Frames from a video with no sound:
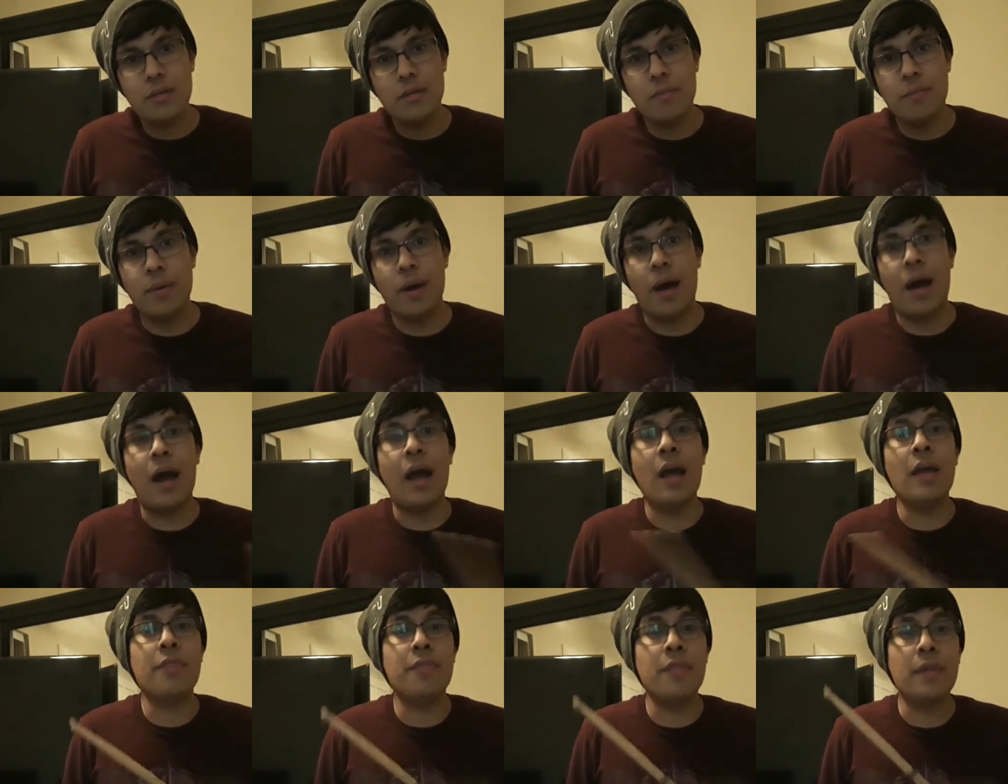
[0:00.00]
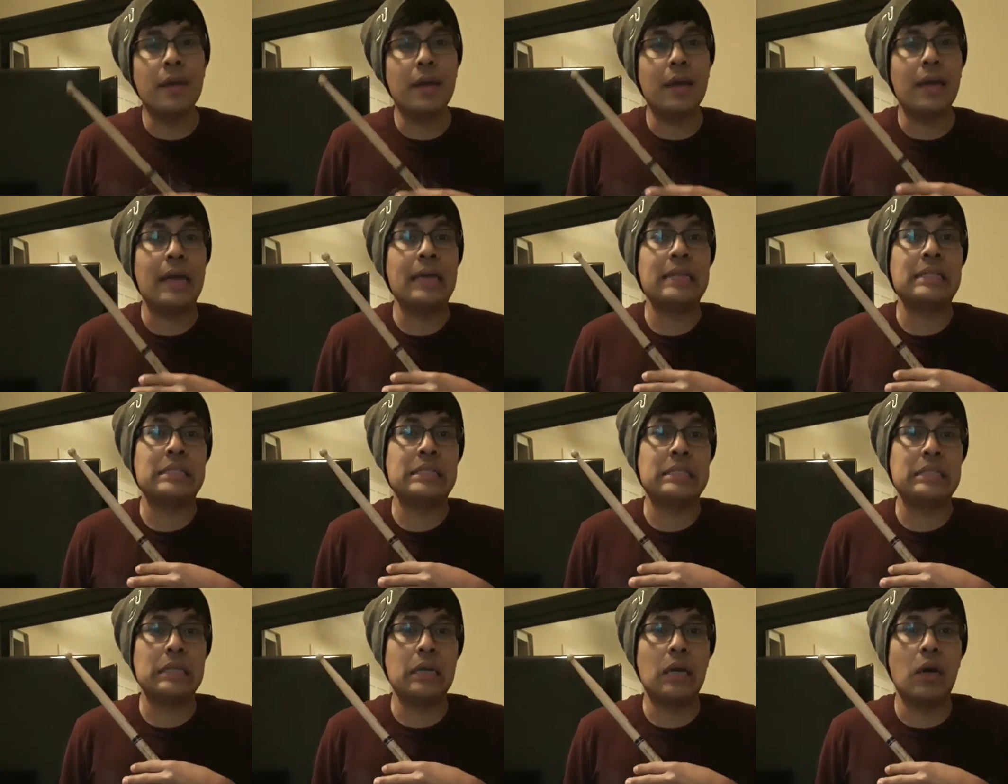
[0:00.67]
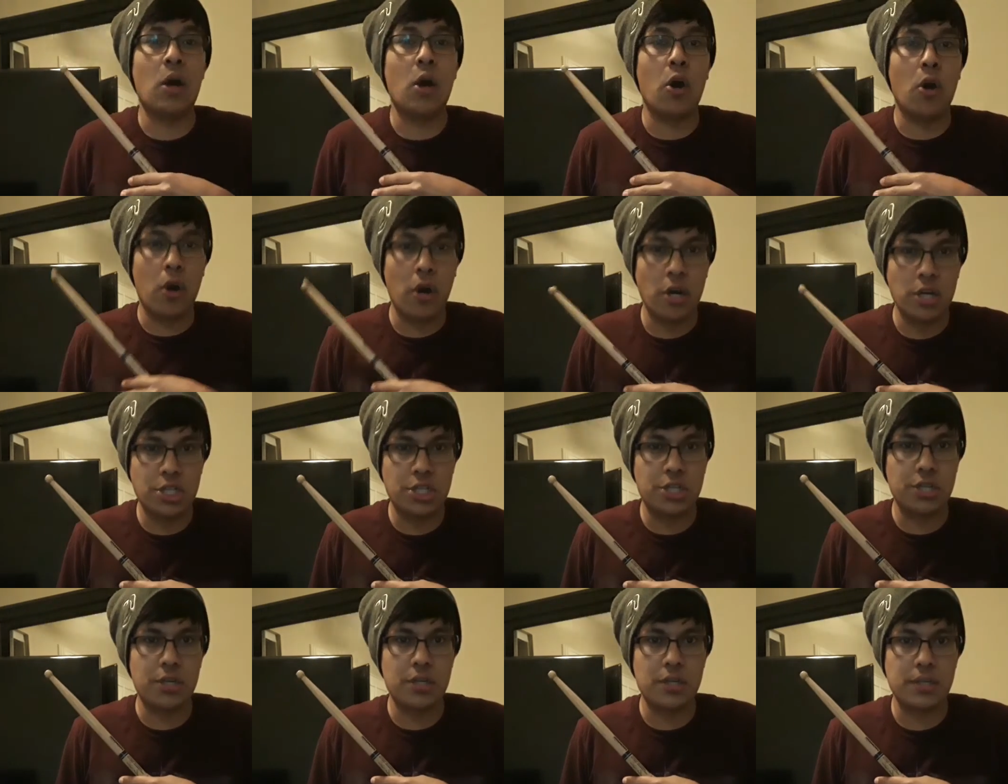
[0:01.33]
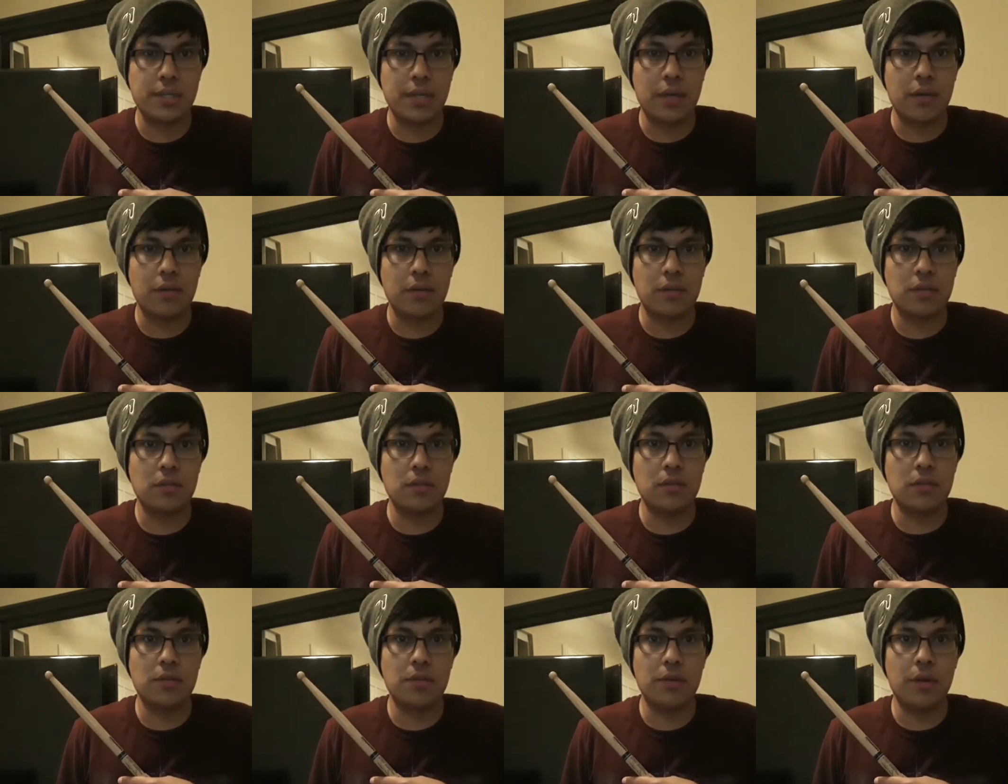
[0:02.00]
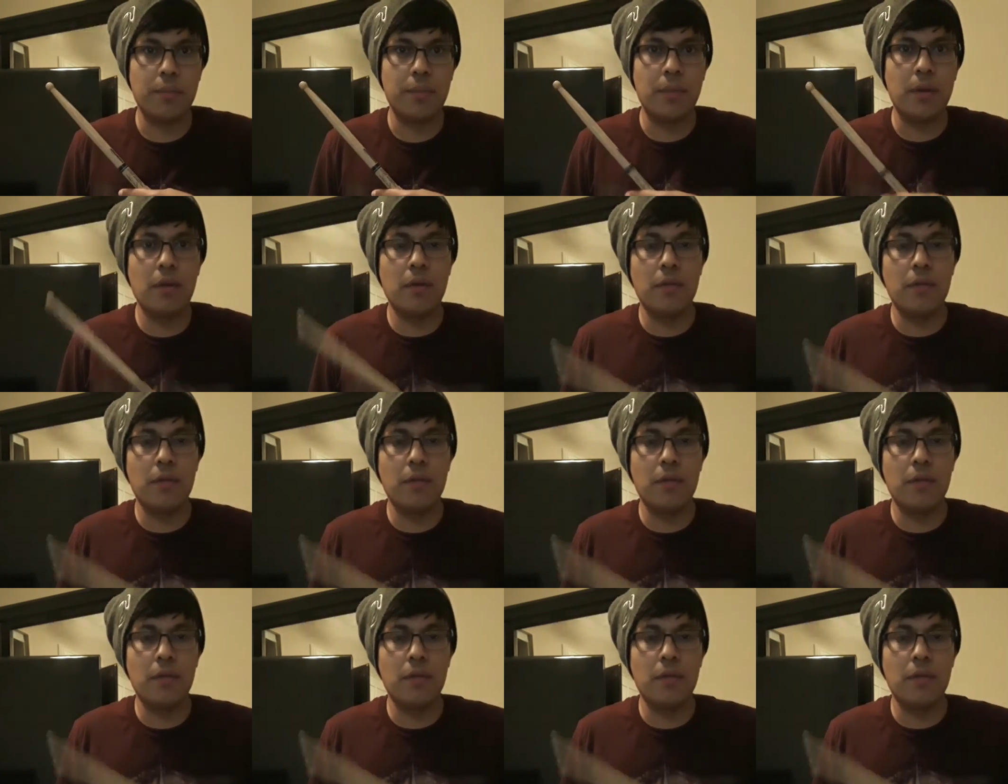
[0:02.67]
but I think it's a harsher sound to the drum.